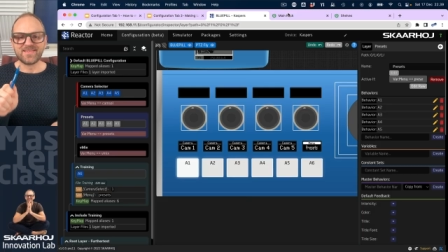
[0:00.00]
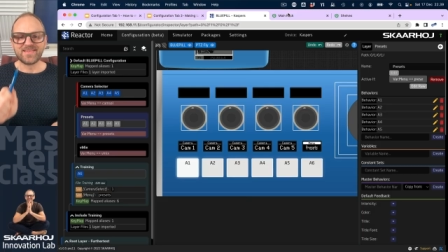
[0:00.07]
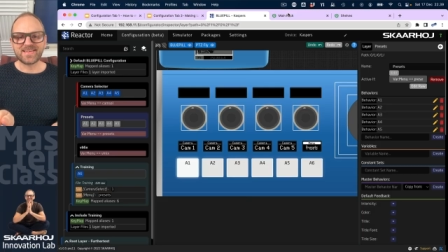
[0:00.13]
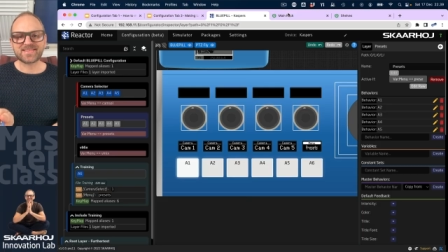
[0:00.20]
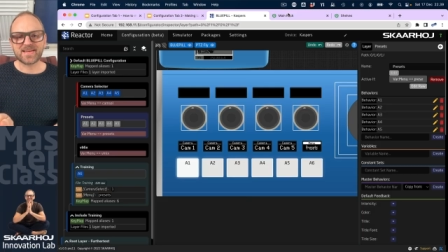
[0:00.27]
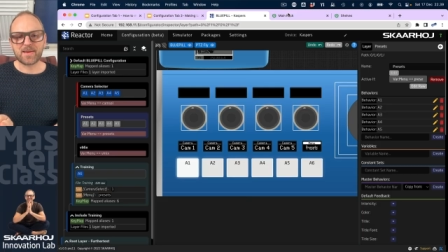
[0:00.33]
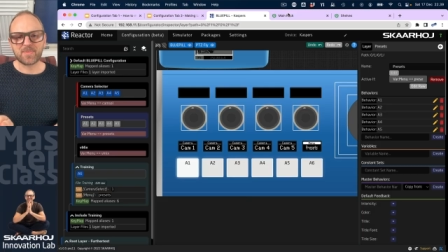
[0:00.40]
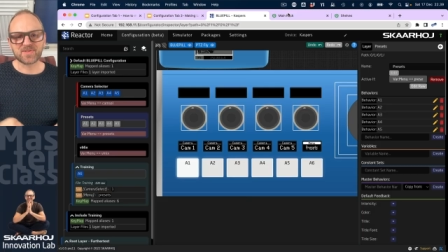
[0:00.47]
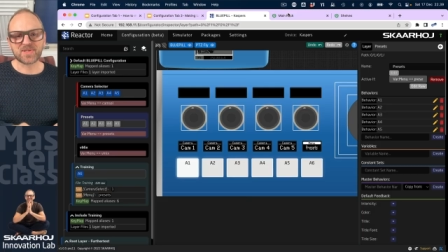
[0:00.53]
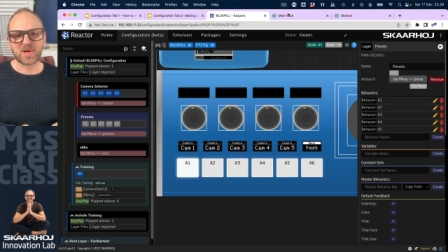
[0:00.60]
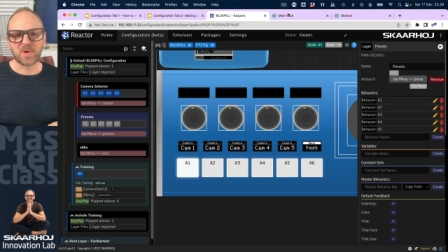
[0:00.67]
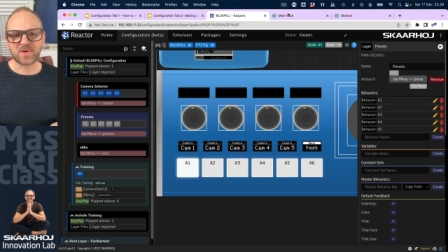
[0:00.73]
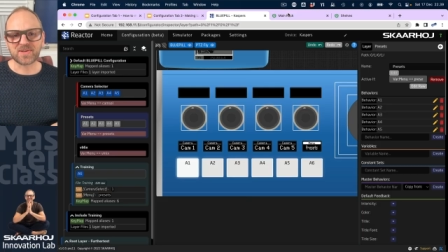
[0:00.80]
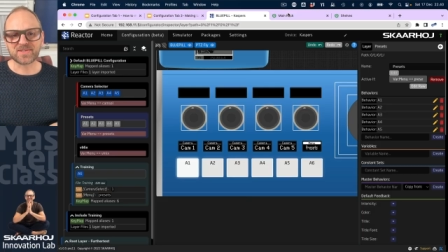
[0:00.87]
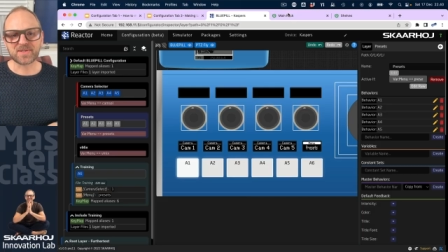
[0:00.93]
This
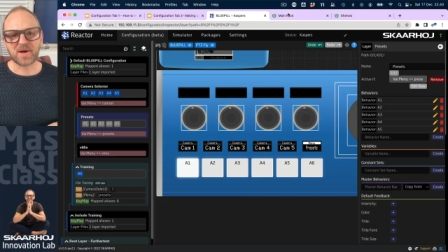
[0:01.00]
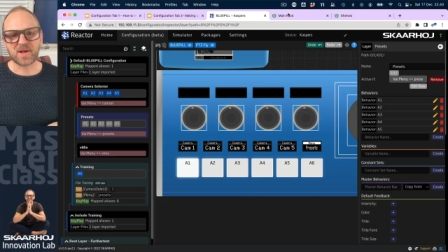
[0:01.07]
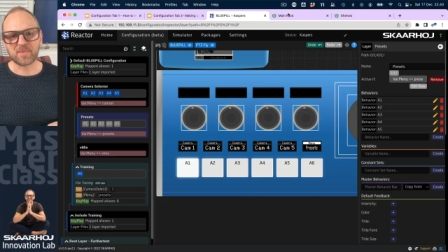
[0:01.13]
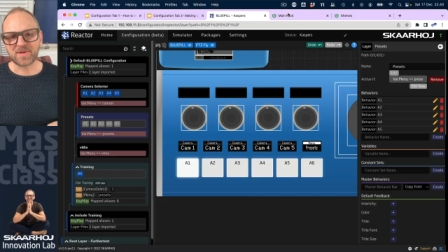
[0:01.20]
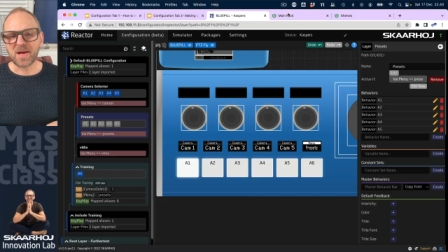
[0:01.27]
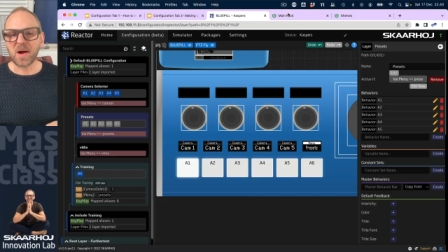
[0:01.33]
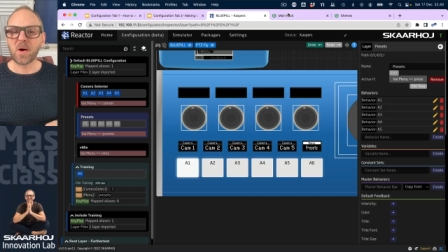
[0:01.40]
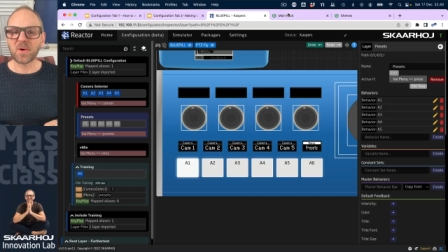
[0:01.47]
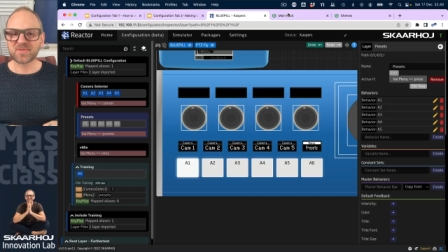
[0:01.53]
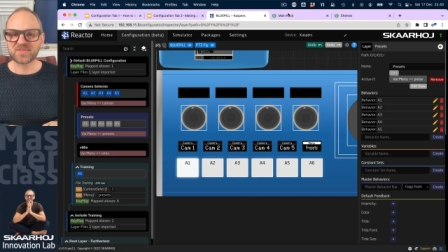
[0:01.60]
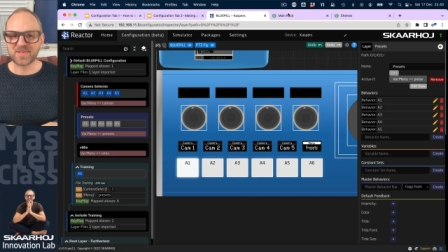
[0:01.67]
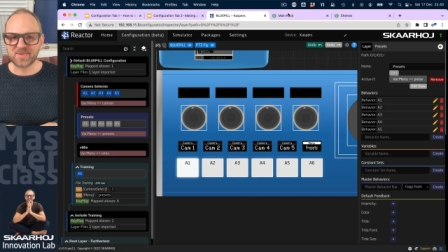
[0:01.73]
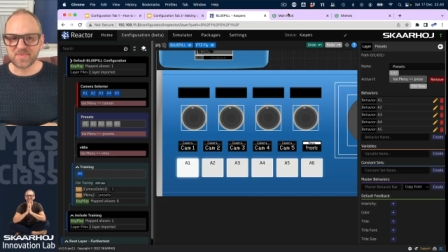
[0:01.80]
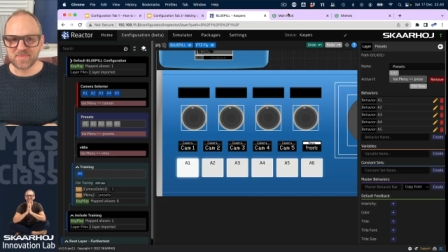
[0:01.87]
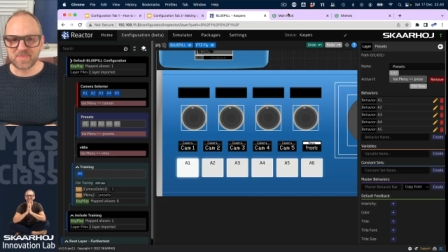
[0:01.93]
episode is gonna be
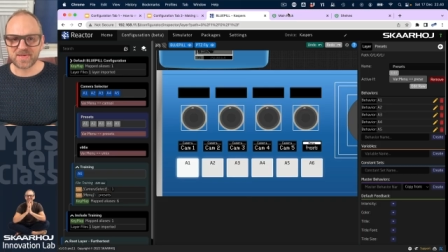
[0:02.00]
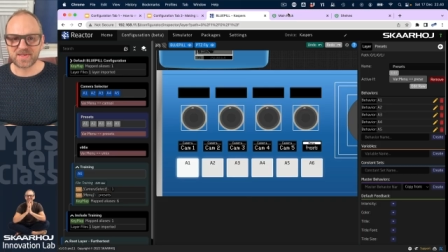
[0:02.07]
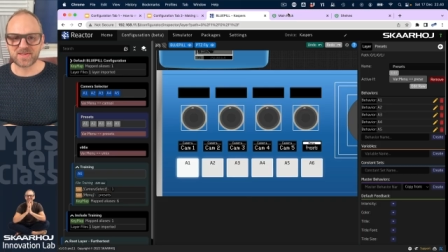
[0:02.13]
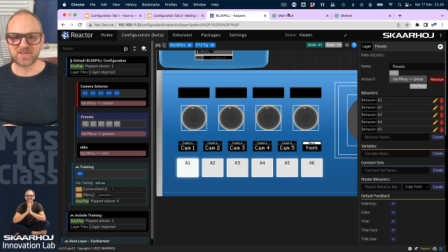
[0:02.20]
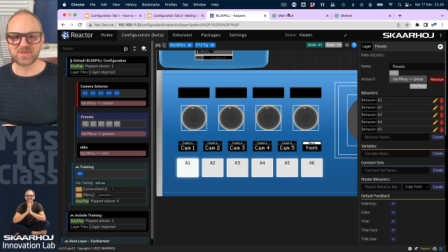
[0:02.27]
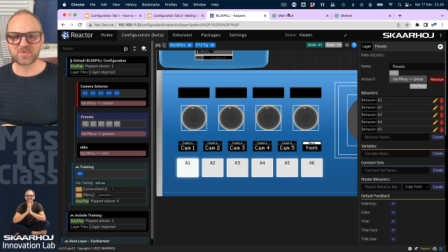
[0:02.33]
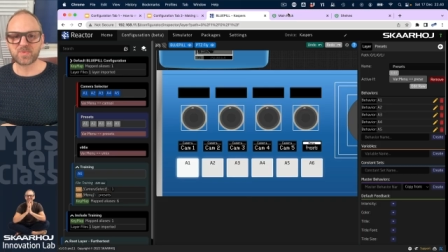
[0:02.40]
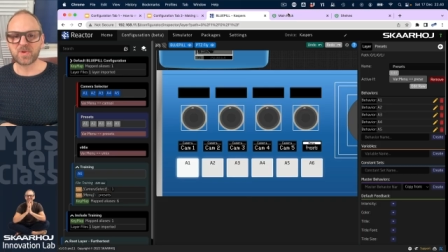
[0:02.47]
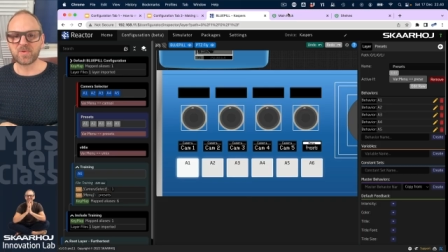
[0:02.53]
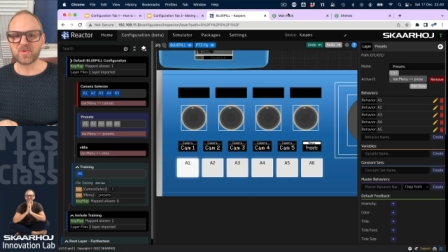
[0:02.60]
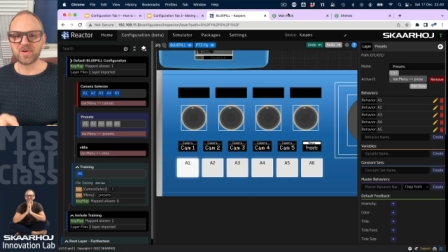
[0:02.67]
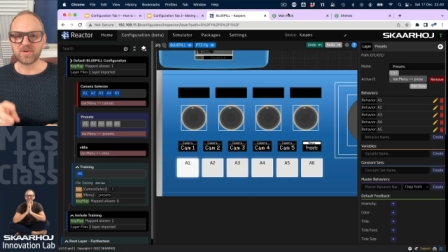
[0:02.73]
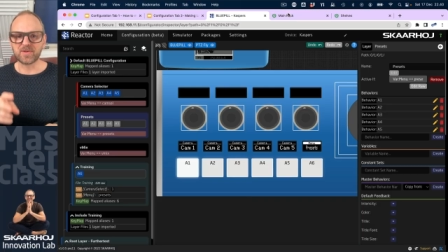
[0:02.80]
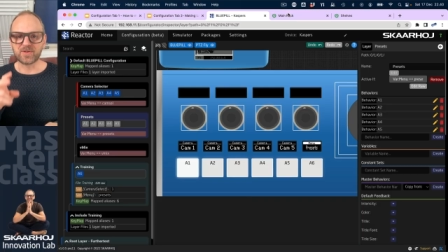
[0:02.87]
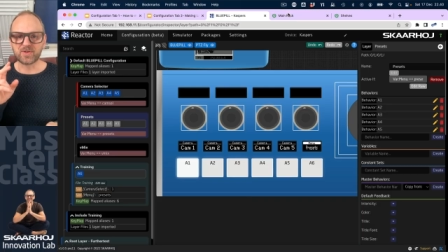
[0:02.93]
awesome because we
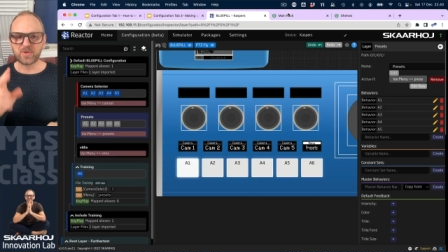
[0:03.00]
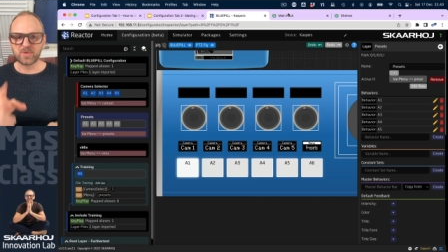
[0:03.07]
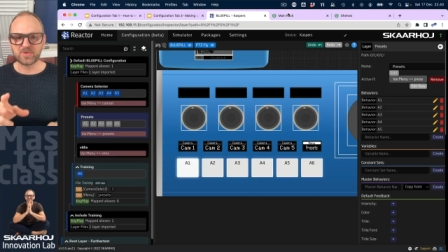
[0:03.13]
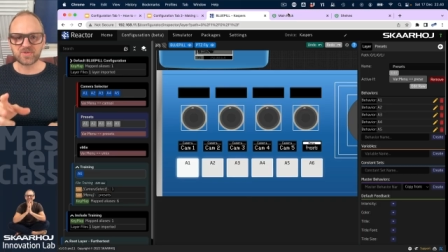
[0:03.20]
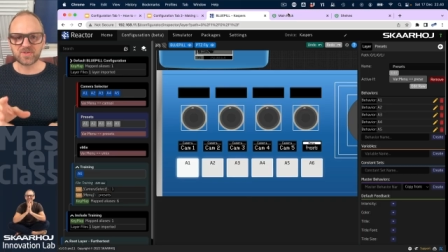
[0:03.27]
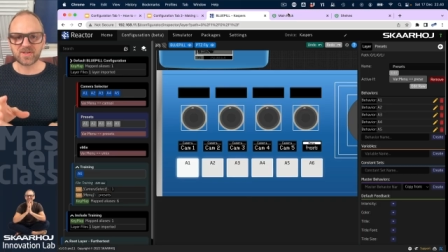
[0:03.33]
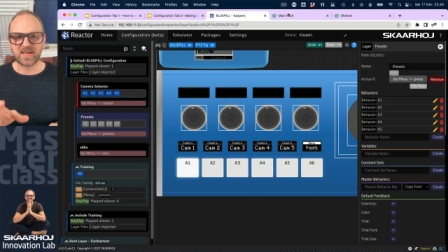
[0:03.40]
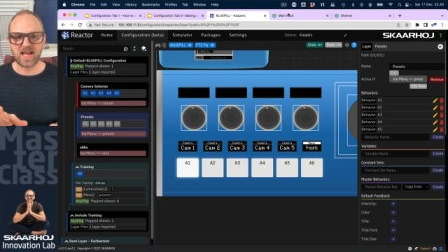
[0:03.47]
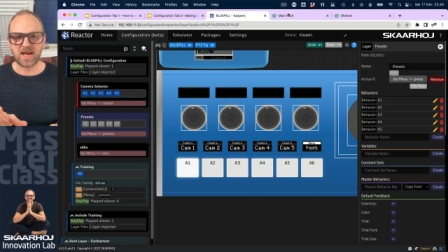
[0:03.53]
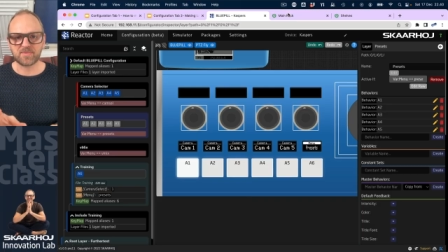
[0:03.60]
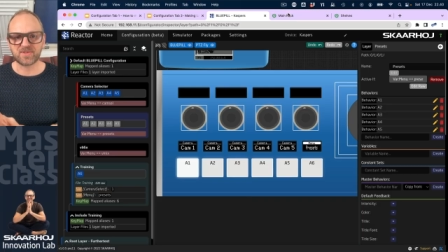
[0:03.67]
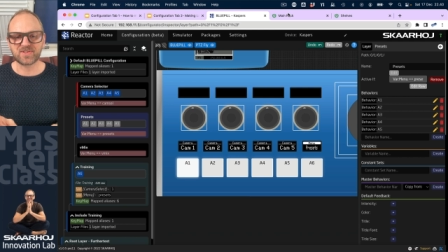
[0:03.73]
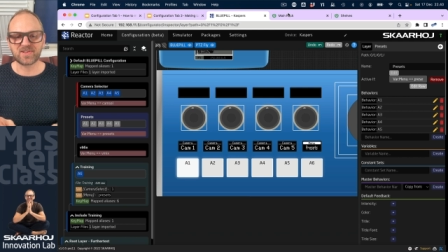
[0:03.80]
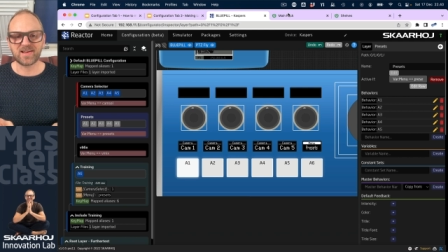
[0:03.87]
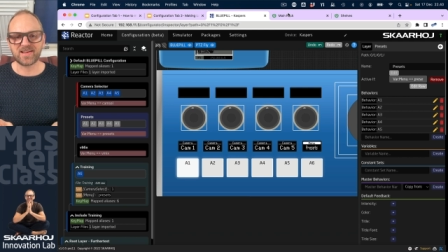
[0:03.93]
will use the
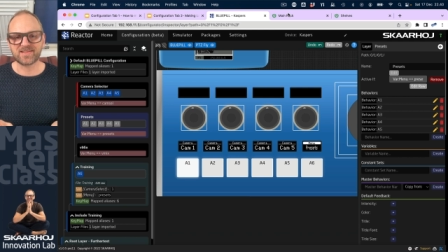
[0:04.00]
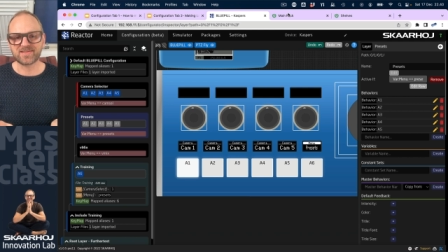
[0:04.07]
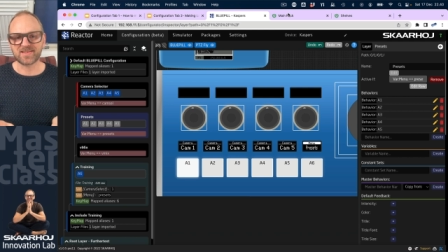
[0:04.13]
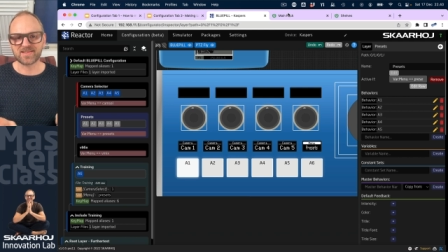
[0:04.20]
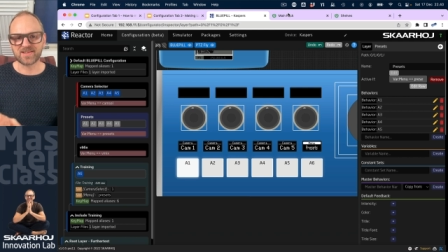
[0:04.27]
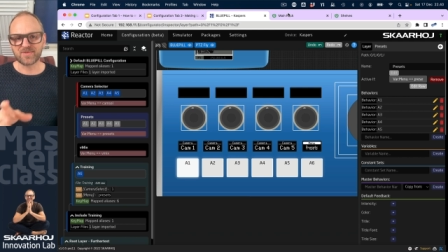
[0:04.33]
camera selector